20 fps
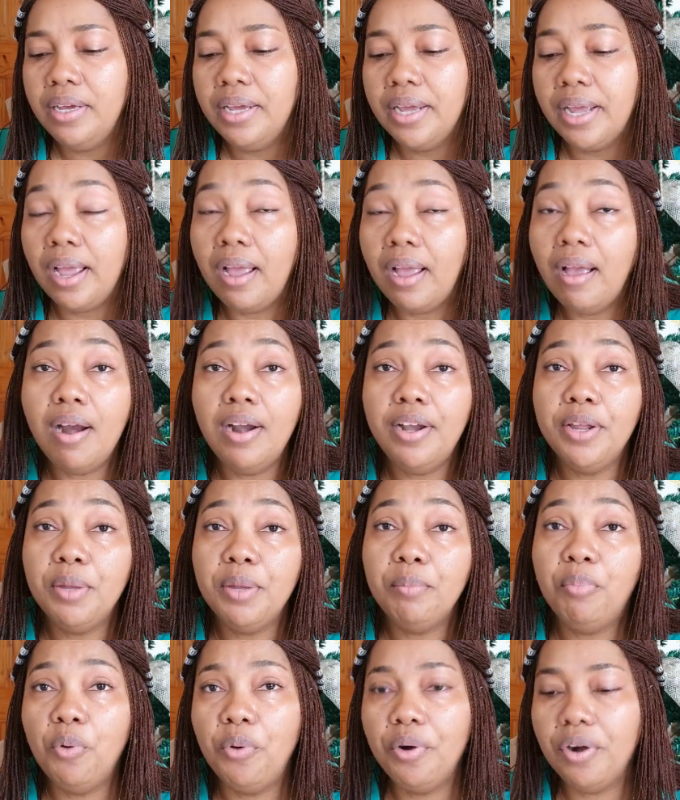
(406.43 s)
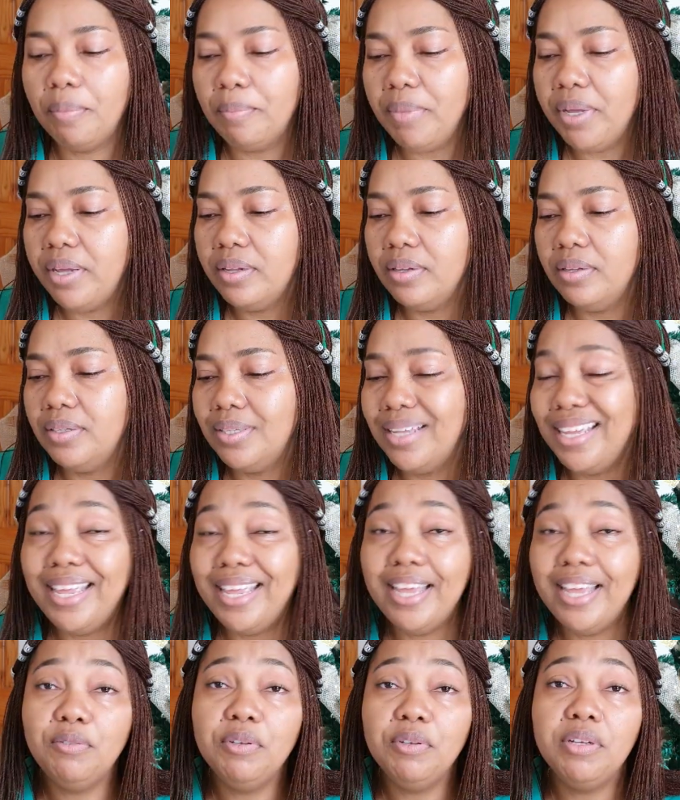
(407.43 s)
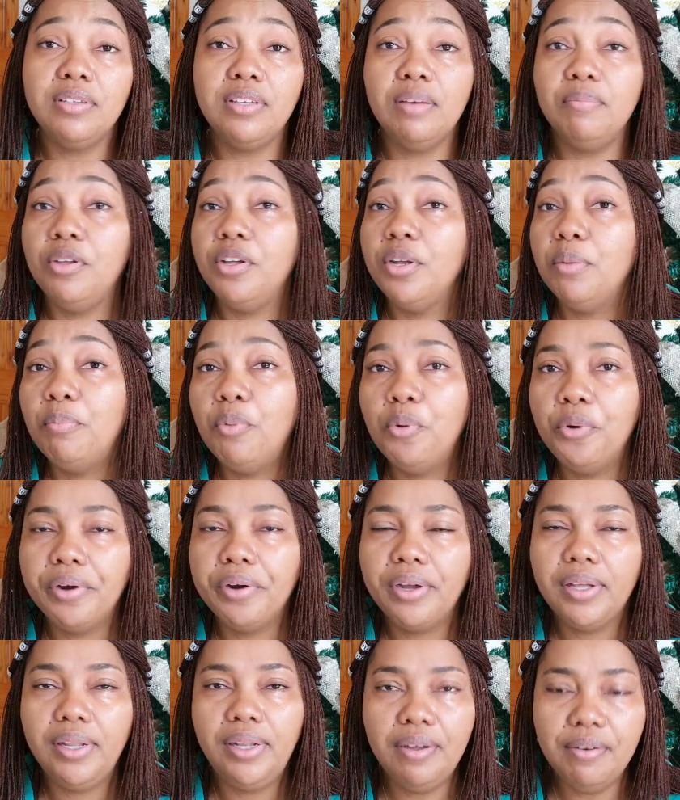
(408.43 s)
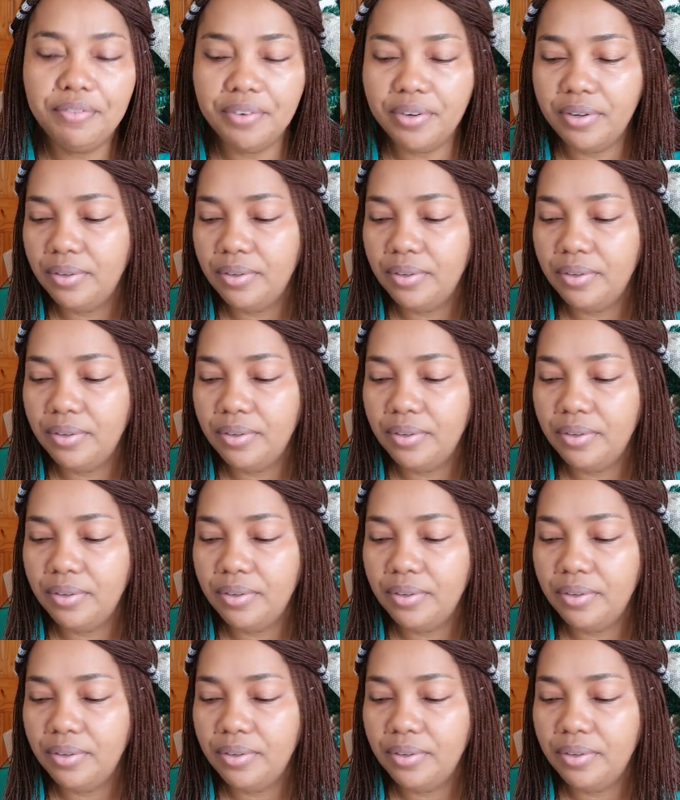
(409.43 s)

garlic pork because I'm not a pork lover.